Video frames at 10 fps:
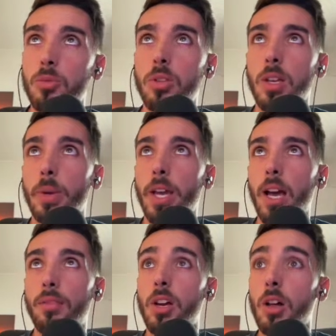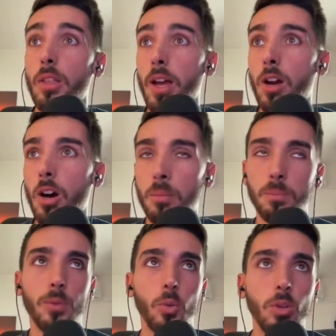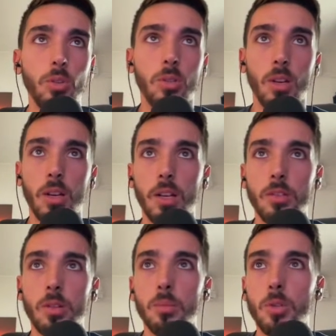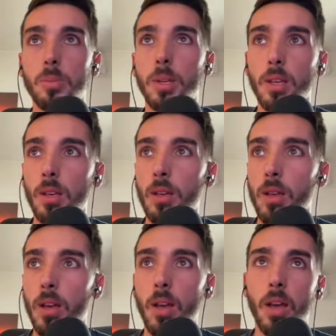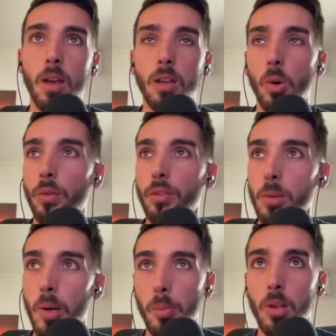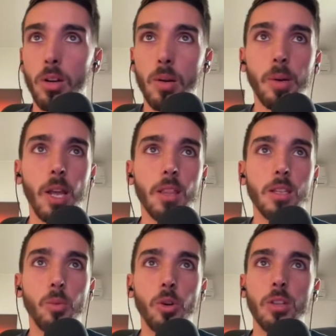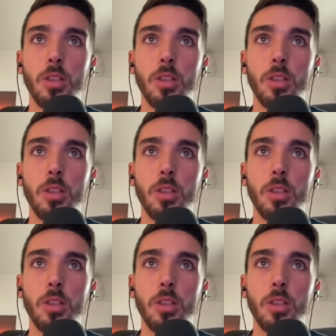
Today we have Call.com, which seems to be a very popular company at this point.